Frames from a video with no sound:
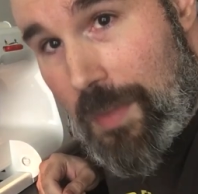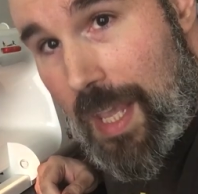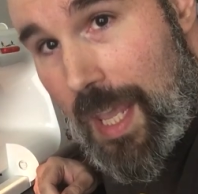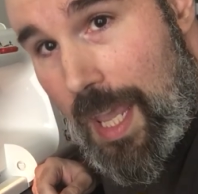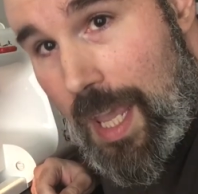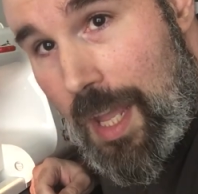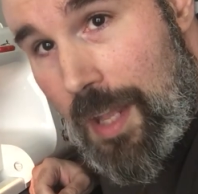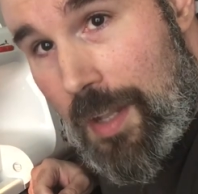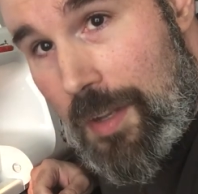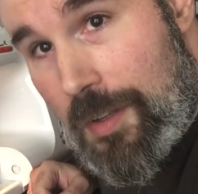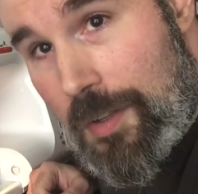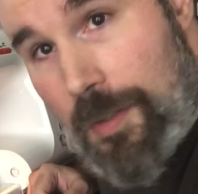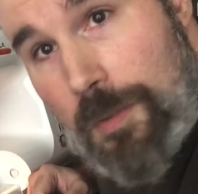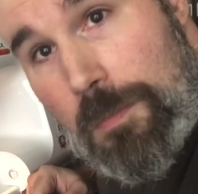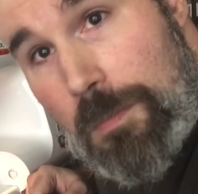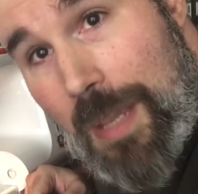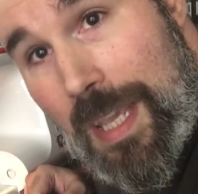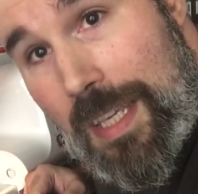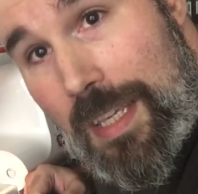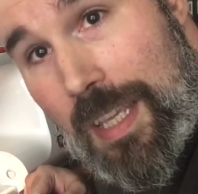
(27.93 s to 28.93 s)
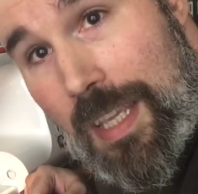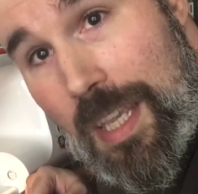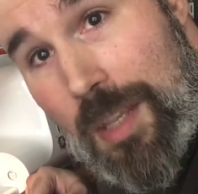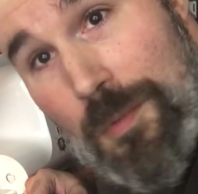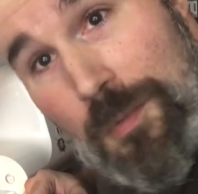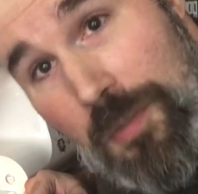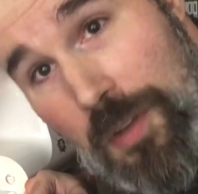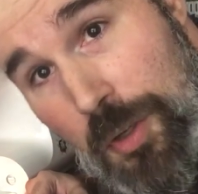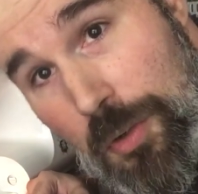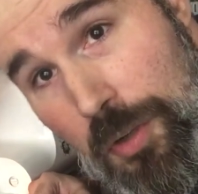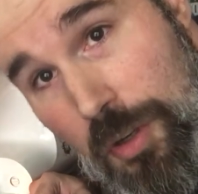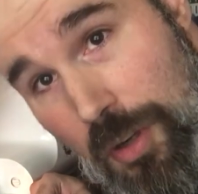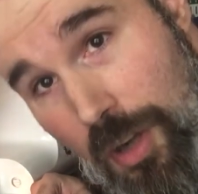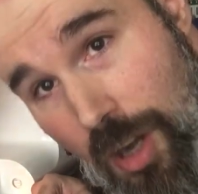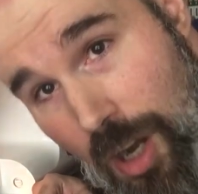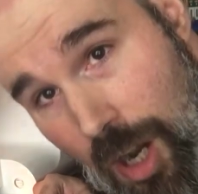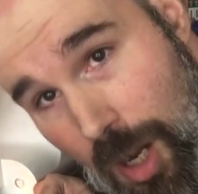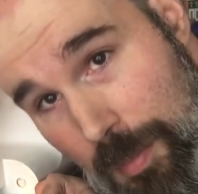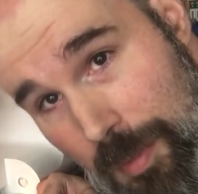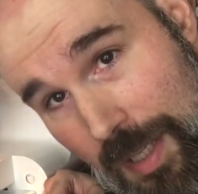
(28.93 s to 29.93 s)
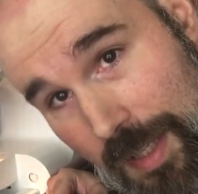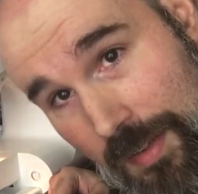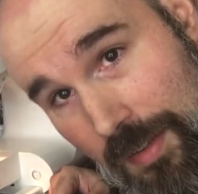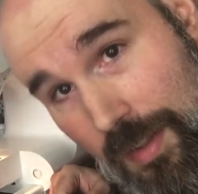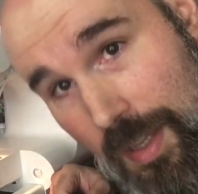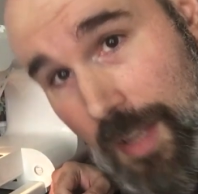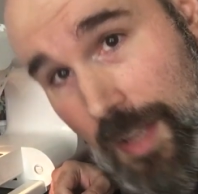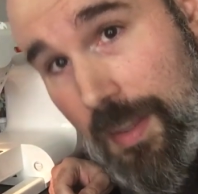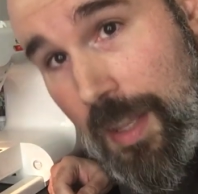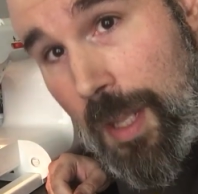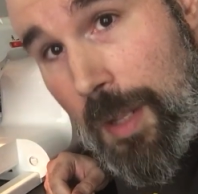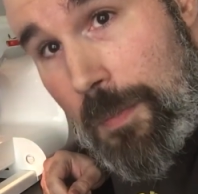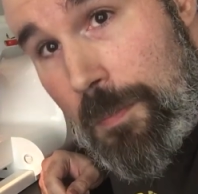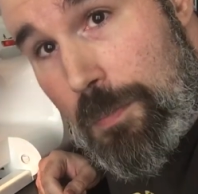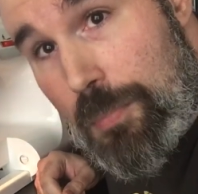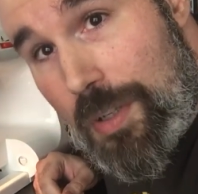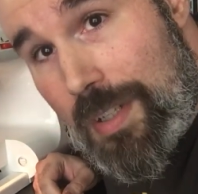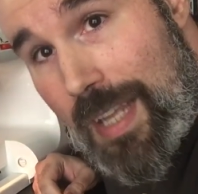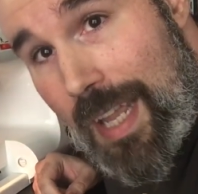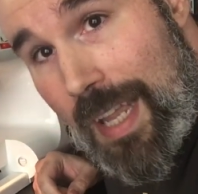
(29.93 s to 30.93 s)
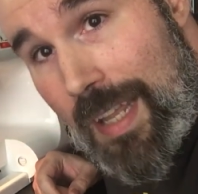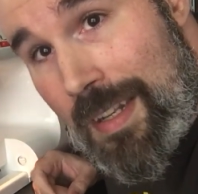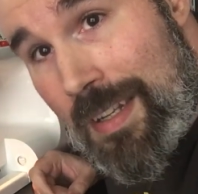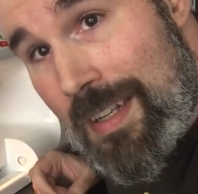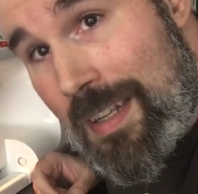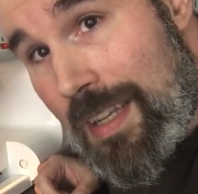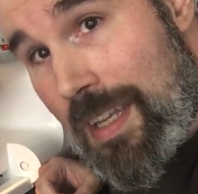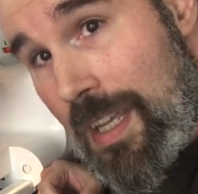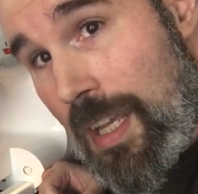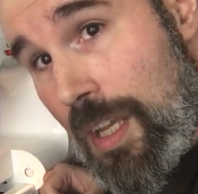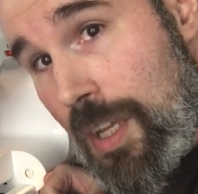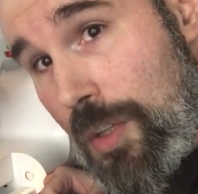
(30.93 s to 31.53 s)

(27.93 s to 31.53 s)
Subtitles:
and make inferior copies and then pretend